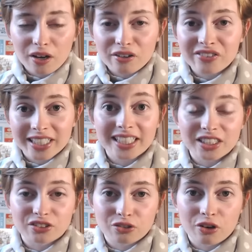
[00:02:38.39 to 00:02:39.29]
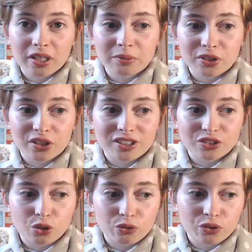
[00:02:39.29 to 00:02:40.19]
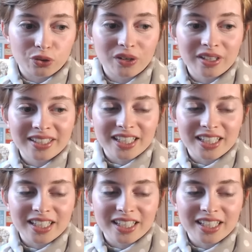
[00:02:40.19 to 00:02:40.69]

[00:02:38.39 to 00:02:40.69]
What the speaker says: perfectly describes in this novel